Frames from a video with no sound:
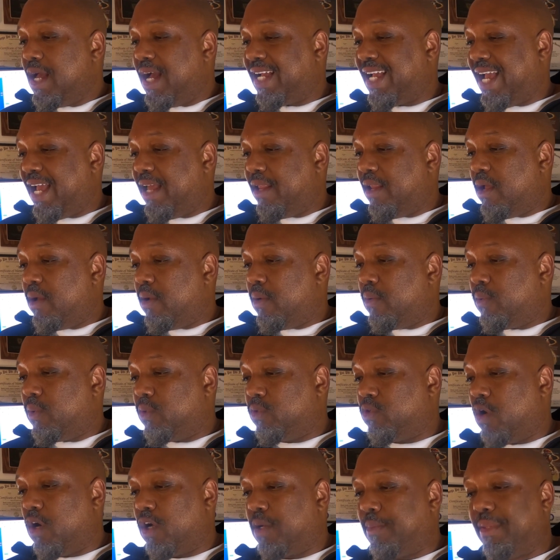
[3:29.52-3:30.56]
Again,
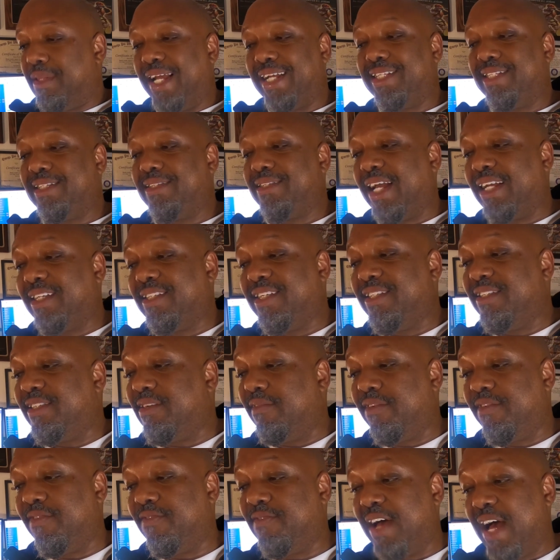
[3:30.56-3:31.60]
we're talking about like
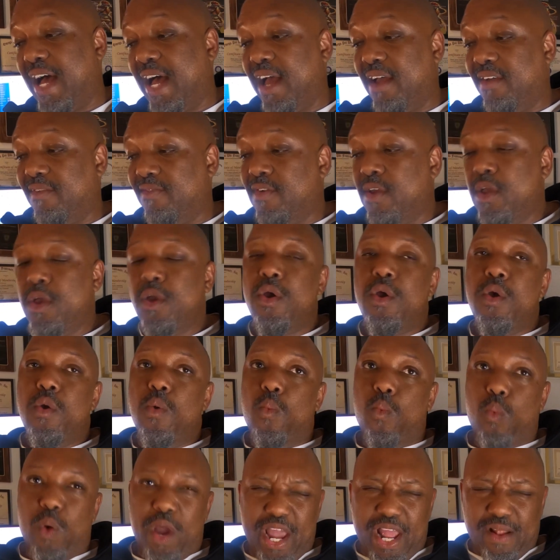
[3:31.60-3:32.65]
1975
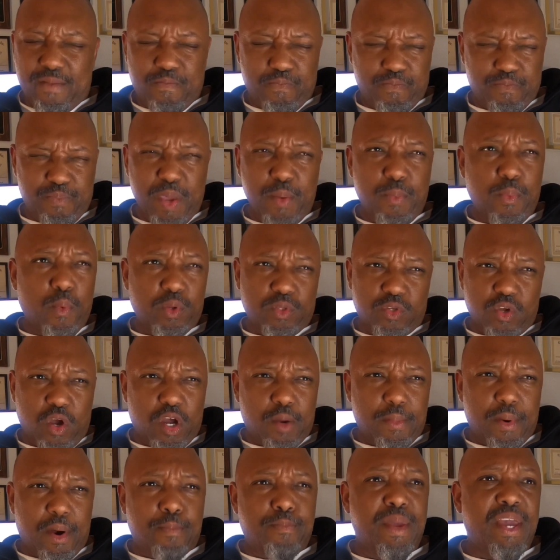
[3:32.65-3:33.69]
when people would
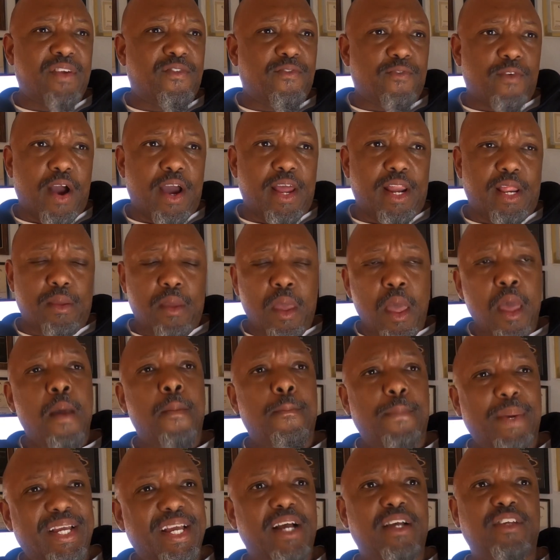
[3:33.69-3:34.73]
talk about Big Friday
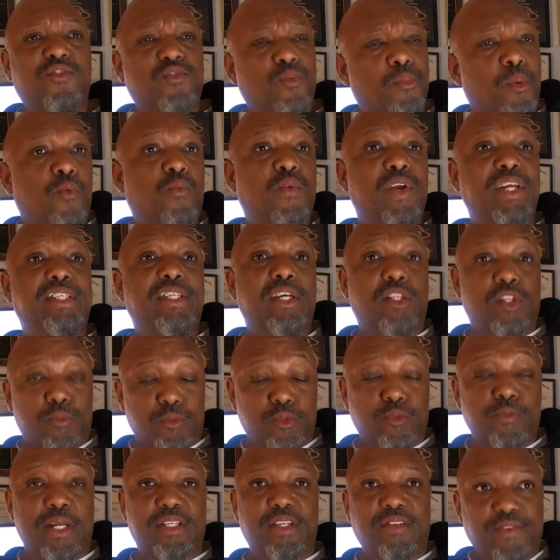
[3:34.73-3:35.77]
because from a retailer
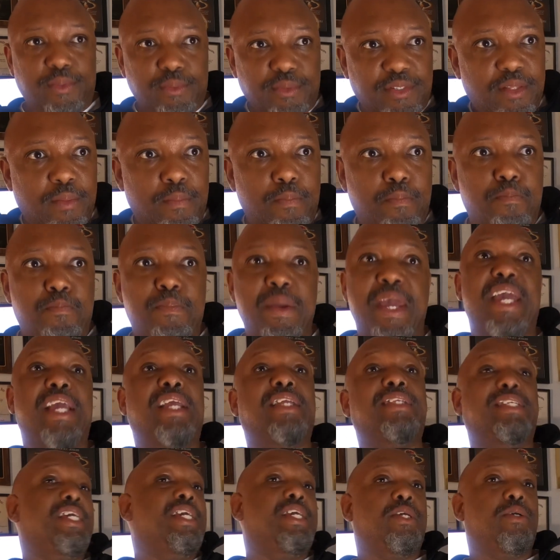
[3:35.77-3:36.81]
perspective, it was the
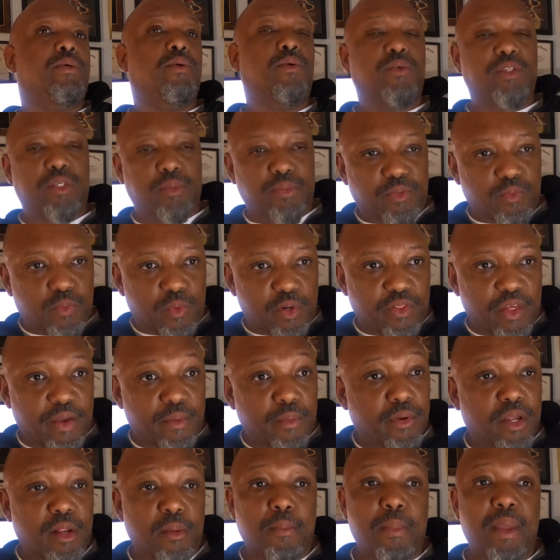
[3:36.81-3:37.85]
big deals. It was where
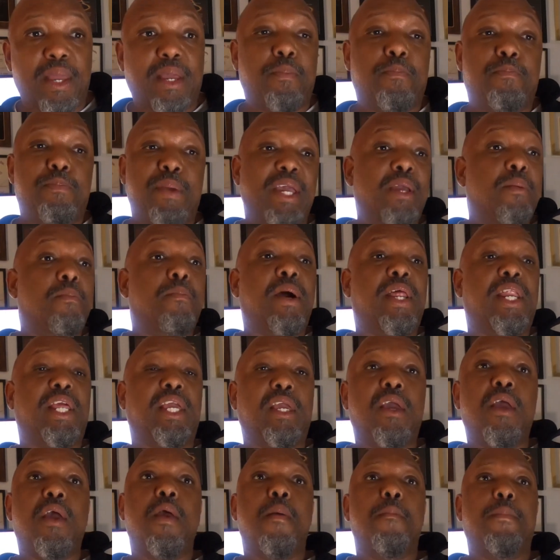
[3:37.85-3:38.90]
they were going to make big
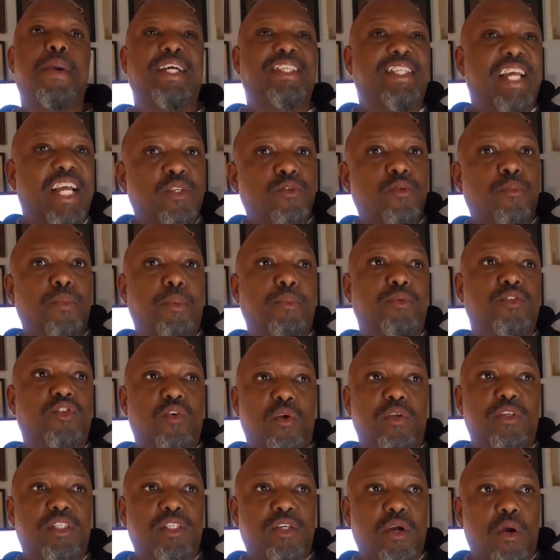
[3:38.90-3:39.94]
money because that's when people
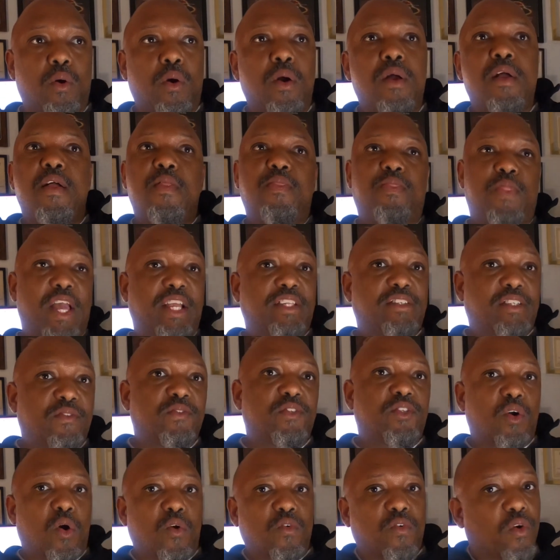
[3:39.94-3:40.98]
started to go,
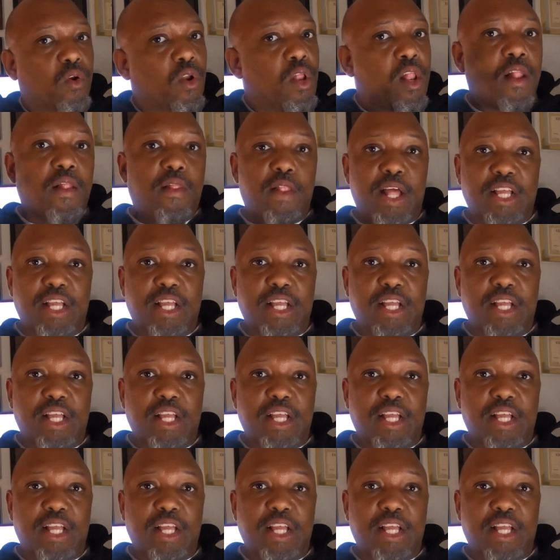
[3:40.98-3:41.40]
Thanksgiving's over.